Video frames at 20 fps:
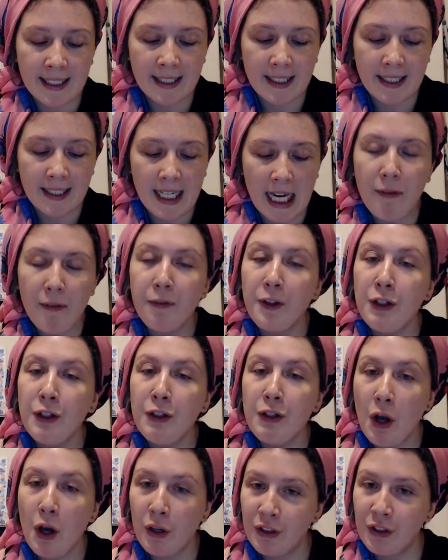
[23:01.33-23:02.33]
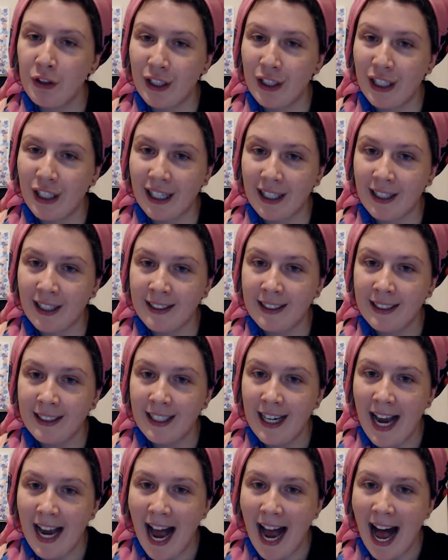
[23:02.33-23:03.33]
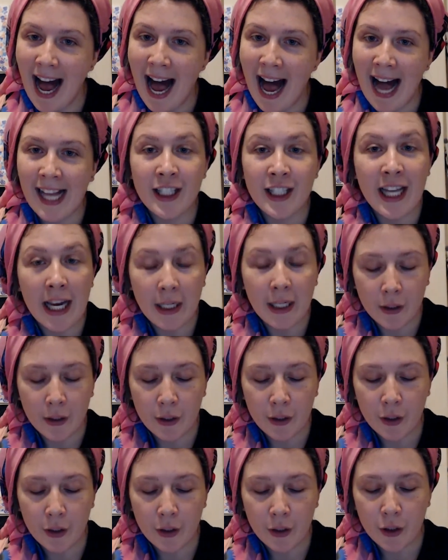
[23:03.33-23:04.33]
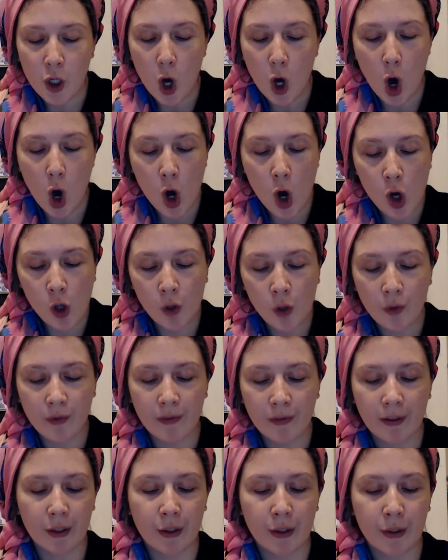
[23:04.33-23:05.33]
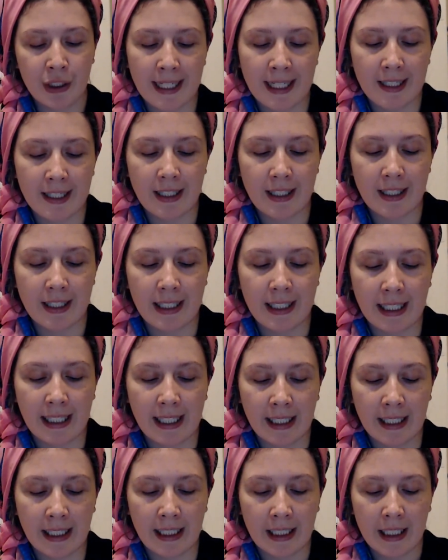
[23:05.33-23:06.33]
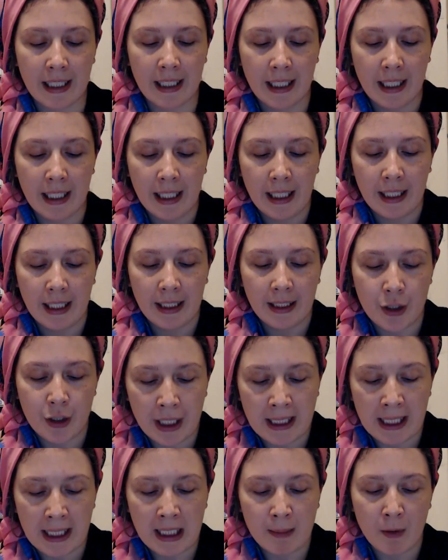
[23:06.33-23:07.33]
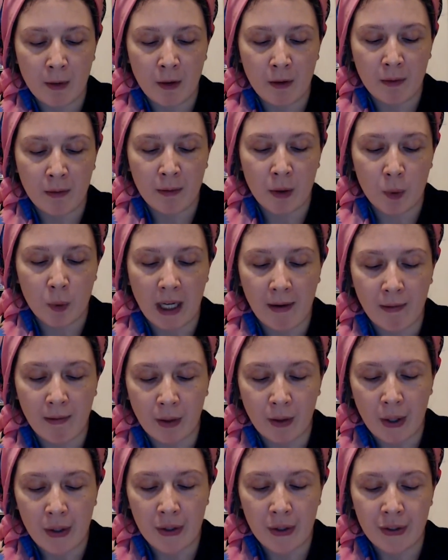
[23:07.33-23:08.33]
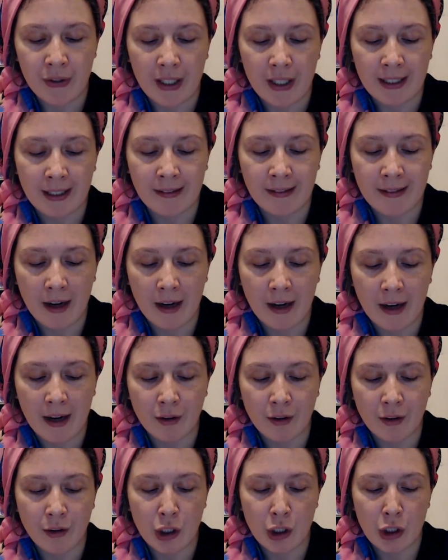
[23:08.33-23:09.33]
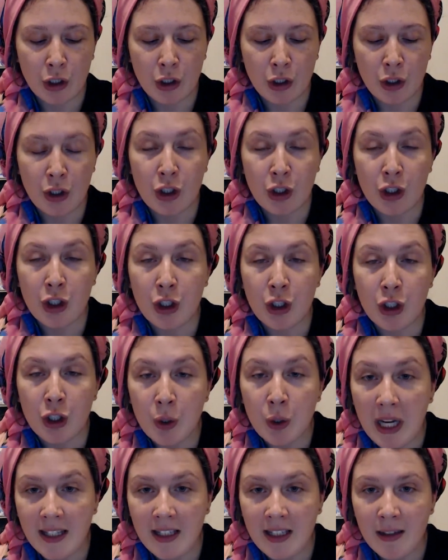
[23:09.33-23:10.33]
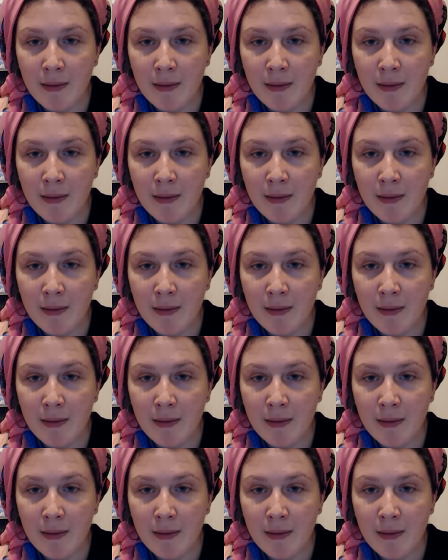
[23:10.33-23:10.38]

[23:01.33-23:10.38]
if the Gnostics had taken over Christianity, the Jesus movement would have lost its connection to Judaism